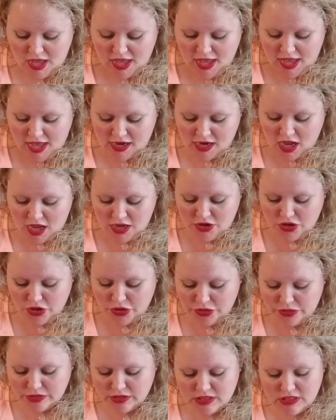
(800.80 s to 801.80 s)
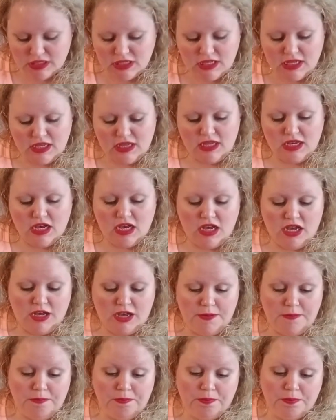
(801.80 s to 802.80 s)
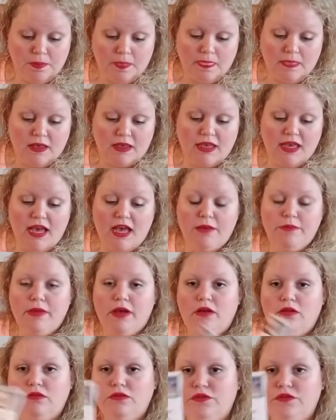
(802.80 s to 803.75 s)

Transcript: And I used the Cat Mountain